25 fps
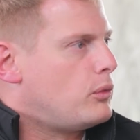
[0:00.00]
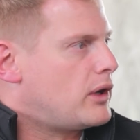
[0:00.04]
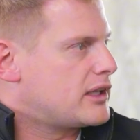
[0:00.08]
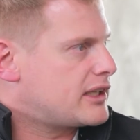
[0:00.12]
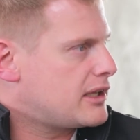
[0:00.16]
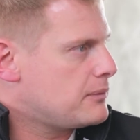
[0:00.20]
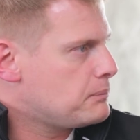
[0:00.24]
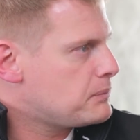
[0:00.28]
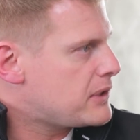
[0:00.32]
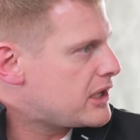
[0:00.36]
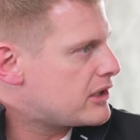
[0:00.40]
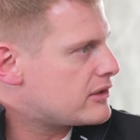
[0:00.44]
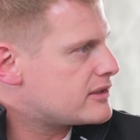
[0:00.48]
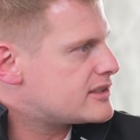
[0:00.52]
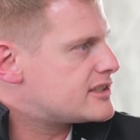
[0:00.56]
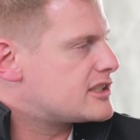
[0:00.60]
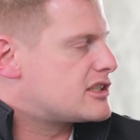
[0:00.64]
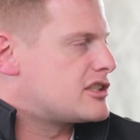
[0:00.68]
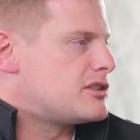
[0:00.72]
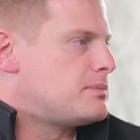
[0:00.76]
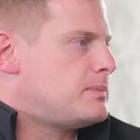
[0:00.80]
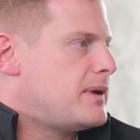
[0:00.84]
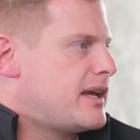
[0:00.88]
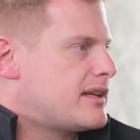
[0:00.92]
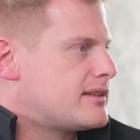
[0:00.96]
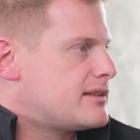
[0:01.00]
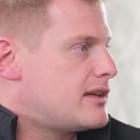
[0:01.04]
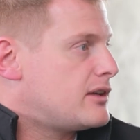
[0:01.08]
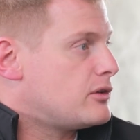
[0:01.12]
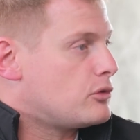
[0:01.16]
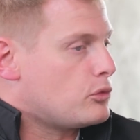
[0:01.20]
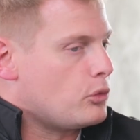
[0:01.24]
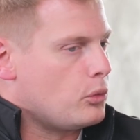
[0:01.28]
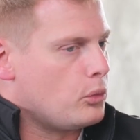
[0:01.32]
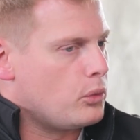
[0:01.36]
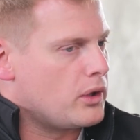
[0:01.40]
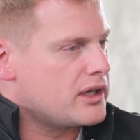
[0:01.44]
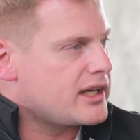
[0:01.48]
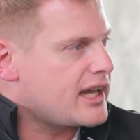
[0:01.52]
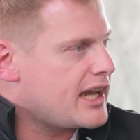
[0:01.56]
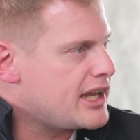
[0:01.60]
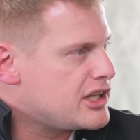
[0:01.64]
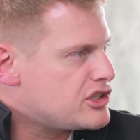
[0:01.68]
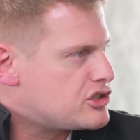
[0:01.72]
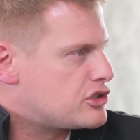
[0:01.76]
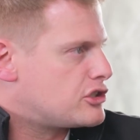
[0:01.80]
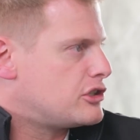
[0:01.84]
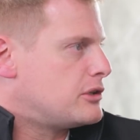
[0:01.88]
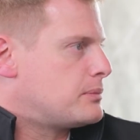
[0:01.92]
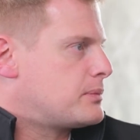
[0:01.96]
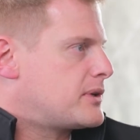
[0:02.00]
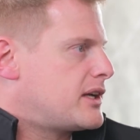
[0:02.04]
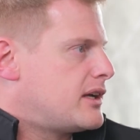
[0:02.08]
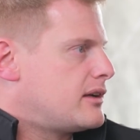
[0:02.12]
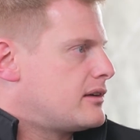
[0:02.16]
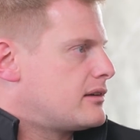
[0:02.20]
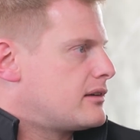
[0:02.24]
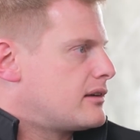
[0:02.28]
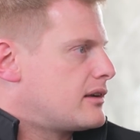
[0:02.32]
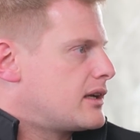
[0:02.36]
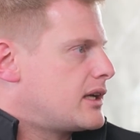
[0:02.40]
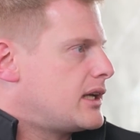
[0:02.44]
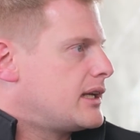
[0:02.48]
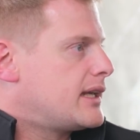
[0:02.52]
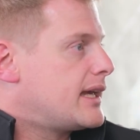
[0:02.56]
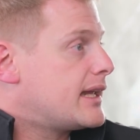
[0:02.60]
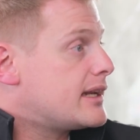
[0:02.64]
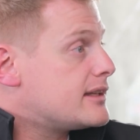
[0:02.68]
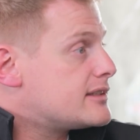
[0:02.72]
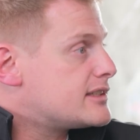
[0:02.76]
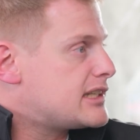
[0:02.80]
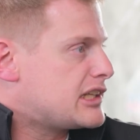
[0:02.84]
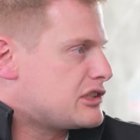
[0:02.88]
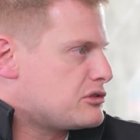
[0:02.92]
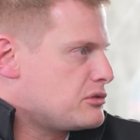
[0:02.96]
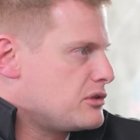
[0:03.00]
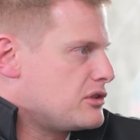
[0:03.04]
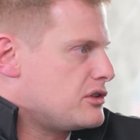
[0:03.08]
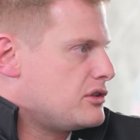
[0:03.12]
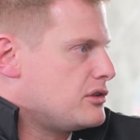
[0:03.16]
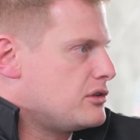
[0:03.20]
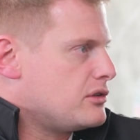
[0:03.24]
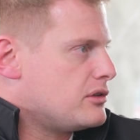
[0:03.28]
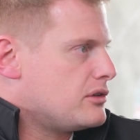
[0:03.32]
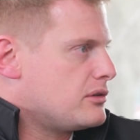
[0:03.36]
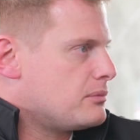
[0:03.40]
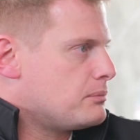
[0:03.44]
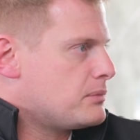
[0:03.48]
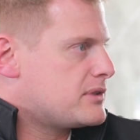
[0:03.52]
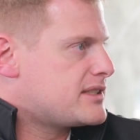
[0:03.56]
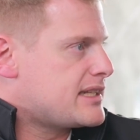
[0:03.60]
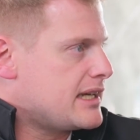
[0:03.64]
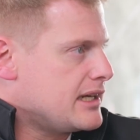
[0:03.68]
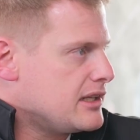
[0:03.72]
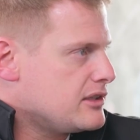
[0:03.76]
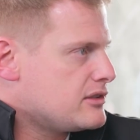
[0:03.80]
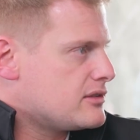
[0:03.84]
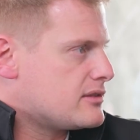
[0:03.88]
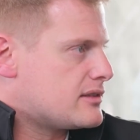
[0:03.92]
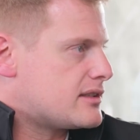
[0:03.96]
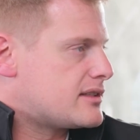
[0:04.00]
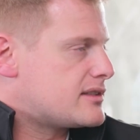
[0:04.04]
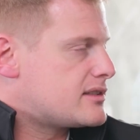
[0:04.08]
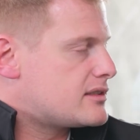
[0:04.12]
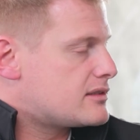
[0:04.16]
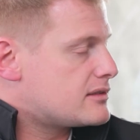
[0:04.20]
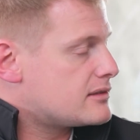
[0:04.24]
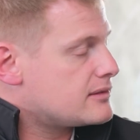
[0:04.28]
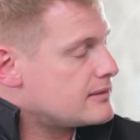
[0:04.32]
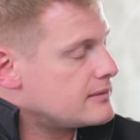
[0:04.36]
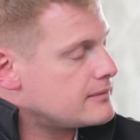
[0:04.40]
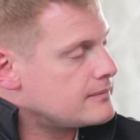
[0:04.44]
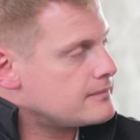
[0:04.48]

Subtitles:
what can parents expect, and what age group can get in touch with you pertaining to this.